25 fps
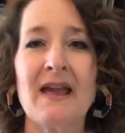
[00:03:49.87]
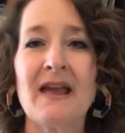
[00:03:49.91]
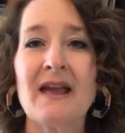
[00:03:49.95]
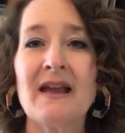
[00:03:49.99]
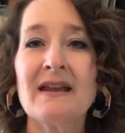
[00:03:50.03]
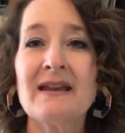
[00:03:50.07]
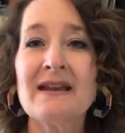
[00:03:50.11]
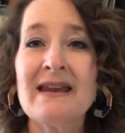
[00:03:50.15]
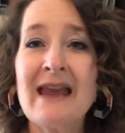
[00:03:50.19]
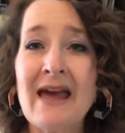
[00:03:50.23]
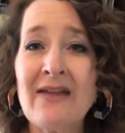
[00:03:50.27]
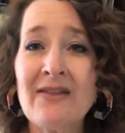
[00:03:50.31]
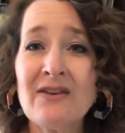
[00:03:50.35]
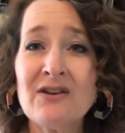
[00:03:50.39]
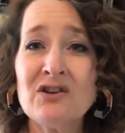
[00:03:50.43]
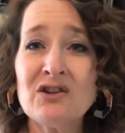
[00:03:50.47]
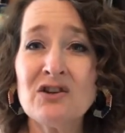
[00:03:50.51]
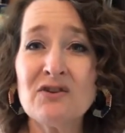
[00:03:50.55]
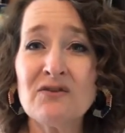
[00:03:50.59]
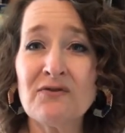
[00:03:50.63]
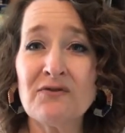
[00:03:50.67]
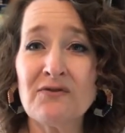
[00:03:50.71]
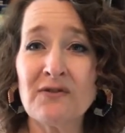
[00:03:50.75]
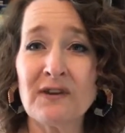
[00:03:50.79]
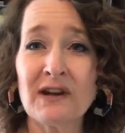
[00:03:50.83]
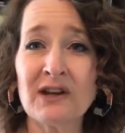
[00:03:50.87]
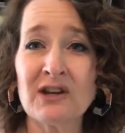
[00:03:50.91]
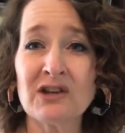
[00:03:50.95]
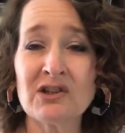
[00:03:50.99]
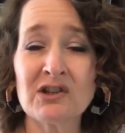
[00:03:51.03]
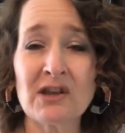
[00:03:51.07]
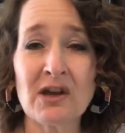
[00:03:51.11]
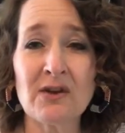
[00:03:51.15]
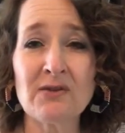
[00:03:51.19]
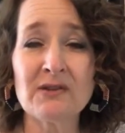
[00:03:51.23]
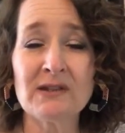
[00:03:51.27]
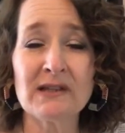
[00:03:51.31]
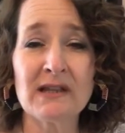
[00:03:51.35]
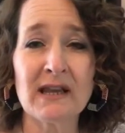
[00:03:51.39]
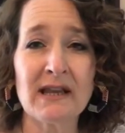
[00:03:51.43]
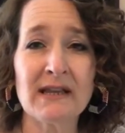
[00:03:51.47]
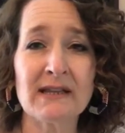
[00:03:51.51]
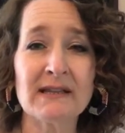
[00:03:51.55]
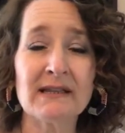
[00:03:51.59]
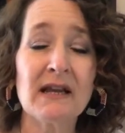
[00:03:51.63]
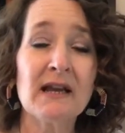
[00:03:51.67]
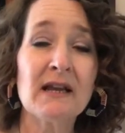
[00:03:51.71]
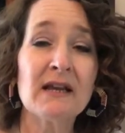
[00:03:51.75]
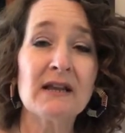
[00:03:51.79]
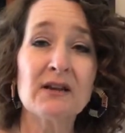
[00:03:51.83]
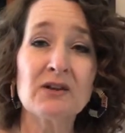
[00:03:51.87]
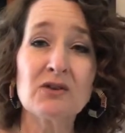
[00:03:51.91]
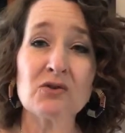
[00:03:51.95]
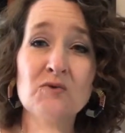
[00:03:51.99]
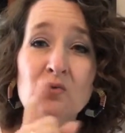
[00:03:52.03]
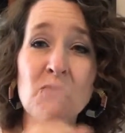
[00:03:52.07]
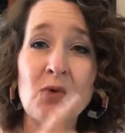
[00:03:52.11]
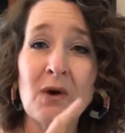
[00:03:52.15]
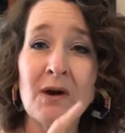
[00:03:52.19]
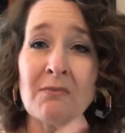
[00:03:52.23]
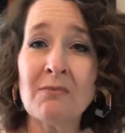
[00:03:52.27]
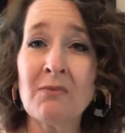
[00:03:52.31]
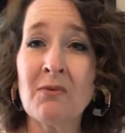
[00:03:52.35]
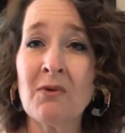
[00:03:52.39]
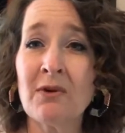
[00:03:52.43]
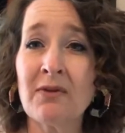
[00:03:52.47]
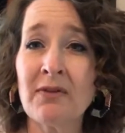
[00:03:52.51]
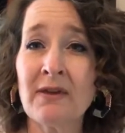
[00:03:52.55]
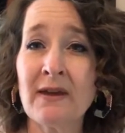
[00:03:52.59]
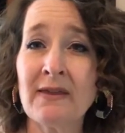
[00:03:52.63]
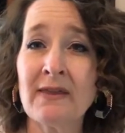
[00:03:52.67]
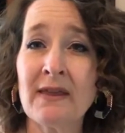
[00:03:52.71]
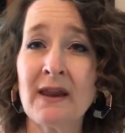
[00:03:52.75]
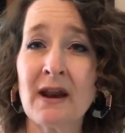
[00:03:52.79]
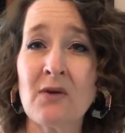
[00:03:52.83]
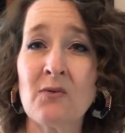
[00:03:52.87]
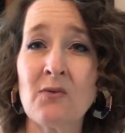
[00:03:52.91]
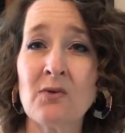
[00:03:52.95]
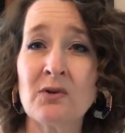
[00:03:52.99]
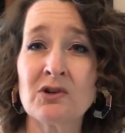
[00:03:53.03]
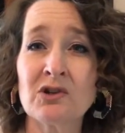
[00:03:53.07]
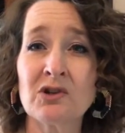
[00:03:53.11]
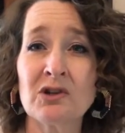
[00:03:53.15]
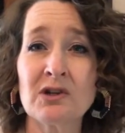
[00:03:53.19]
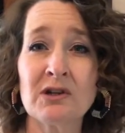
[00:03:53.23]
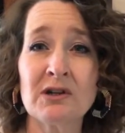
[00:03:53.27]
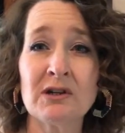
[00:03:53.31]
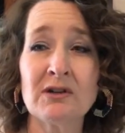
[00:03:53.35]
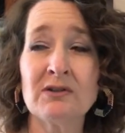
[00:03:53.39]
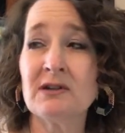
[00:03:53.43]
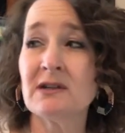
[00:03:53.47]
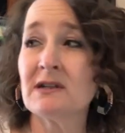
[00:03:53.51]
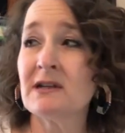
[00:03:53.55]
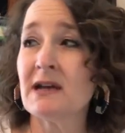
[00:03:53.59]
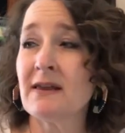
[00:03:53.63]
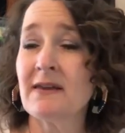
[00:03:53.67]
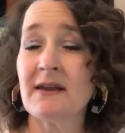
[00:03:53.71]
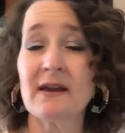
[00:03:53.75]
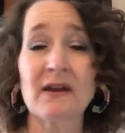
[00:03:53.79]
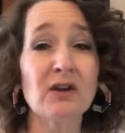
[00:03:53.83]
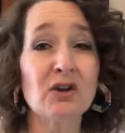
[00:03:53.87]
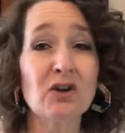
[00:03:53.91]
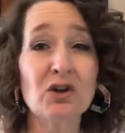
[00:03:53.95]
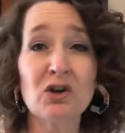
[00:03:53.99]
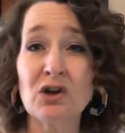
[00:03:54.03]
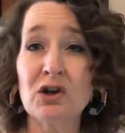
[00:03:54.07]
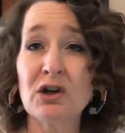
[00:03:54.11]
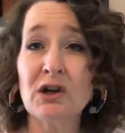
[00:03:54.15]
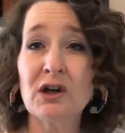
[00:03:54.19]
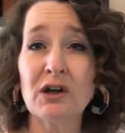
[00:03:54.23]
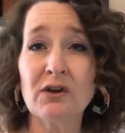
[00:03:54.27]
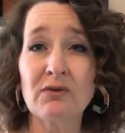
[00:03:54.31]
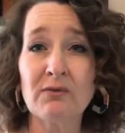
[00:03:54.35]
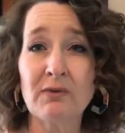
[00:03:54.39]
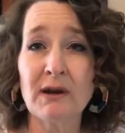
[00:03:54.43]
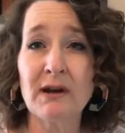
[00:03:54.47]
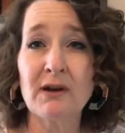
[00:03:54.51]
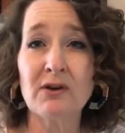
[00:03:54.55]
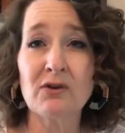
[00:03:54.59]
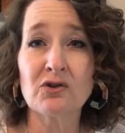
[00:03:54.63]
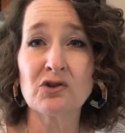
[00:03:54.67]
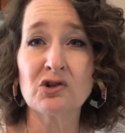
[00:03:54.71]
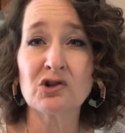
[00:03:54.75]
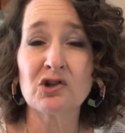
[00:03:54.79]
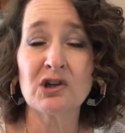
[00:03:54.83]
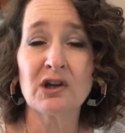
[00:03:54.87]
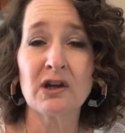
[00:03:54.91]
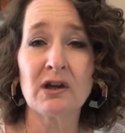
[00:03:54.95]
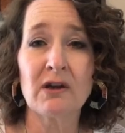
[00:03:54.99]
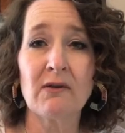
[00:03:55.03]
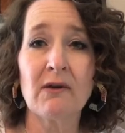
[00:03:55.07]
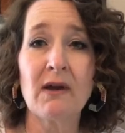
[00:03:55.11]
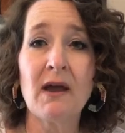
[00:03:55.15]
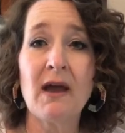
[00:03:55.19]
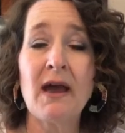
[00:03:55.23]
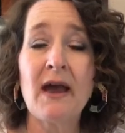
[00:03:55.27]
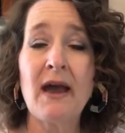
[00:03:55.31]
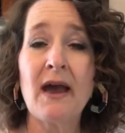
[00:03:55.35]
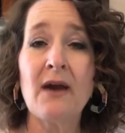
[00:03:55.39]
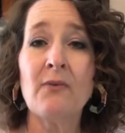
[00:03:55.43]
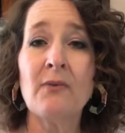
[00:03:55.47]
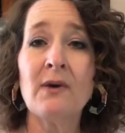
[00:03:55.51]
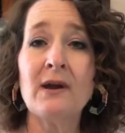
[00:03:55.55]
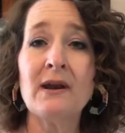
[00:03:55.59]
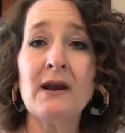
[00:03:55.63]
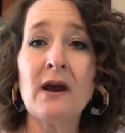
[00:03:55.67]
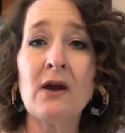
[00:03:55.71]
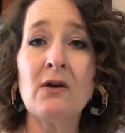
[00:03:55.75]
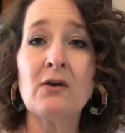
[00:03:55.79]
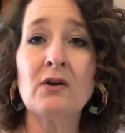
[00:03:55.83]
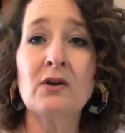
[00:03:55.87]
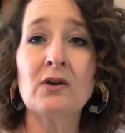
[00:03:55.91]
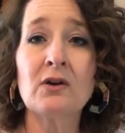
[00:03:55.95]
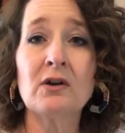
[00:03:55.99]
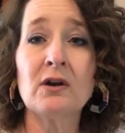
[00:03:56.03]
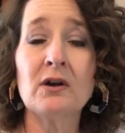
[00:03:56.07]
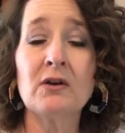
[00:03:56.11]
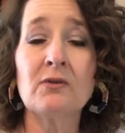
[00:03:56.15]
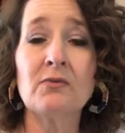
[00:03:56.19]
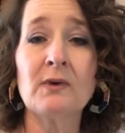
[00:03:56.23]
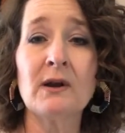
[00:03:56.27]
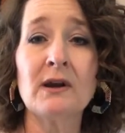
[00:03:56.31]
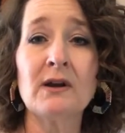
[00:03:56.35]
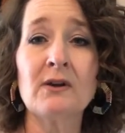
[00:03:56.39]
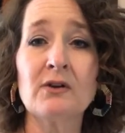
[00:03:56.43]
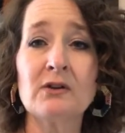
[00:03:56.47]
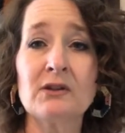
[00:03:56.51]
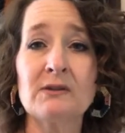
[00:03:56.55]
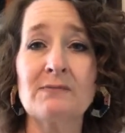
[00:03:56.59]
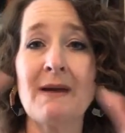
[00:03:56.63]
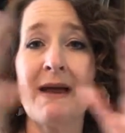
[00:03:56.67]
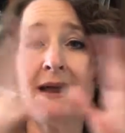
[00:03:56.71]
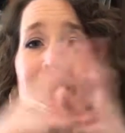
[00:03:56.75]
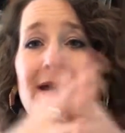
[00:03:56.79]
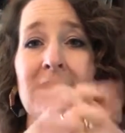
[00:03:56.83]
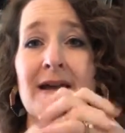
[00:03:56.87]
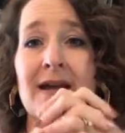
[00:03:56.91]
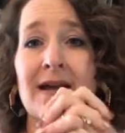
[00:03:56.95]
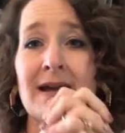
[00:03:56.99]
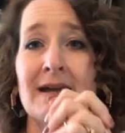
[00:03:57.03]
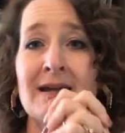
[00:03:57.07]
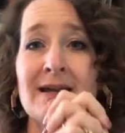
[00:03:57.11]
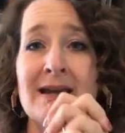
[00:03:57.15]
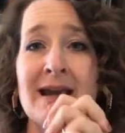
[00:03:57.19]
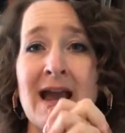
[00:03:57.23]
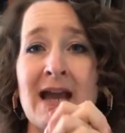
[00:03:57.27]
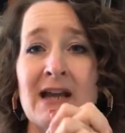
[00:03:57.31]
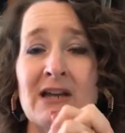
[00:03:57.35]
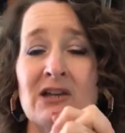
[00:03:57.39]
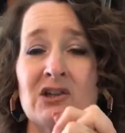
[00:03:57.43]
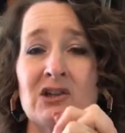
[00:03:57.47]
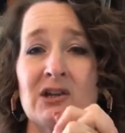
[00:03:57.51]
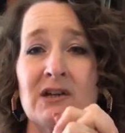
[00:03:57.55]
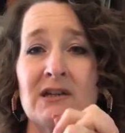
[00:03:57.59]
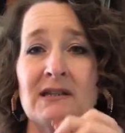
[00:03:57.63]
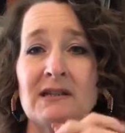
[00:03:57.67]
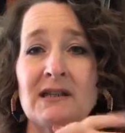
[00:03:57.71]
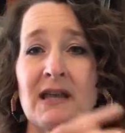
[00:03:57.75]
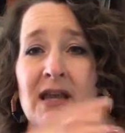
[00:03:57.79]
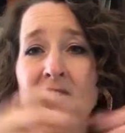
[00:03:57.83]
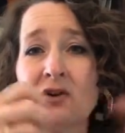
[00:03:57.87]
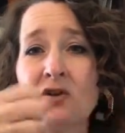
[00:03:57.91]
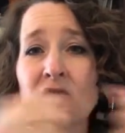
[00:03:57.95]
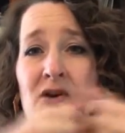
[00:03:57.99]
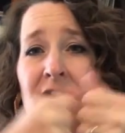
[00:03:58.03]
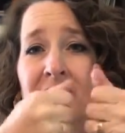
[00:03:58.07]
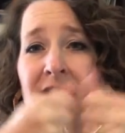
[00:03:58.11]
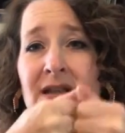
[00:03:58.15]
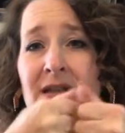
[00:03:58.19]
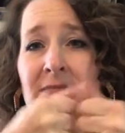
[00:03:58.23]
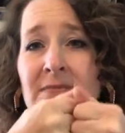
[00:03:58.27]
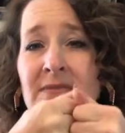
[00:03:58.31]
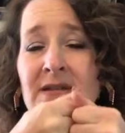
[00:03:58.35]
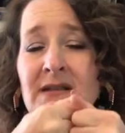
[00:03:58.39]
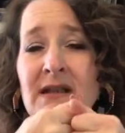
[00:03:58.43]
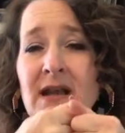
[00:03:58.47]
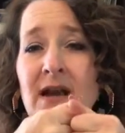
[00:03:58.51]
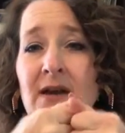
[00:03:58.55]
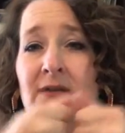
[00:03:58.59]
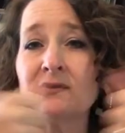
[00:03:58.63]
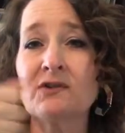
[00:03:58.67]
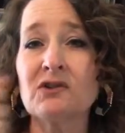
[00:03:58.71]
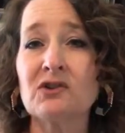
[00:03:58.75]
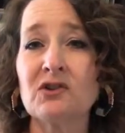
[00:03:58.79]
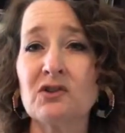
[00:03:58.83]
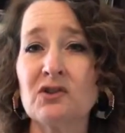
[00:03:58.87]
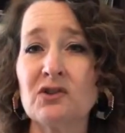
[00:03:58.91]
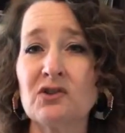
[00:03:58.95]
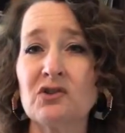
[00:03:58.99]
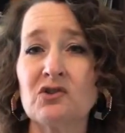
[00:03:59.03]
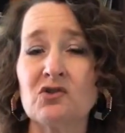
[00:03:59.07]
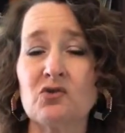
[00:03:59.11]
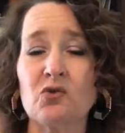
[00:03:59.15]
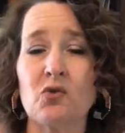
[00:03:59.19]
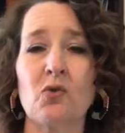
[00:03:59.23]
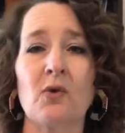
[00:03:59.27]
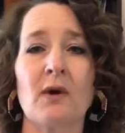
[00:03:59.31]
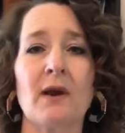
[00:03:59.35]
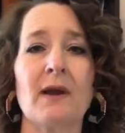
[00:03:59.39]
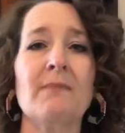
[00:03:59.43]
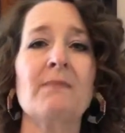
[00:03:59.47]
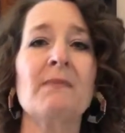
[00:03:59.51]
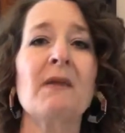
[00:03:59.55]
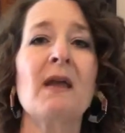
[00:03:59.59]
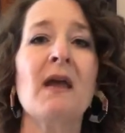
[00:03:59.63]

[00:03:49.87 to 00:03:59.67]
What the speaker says: Now that you've finished those things, there's one more thing that I want you to do today that good readers do. And we know good readers make connections. They hook themselves to the story.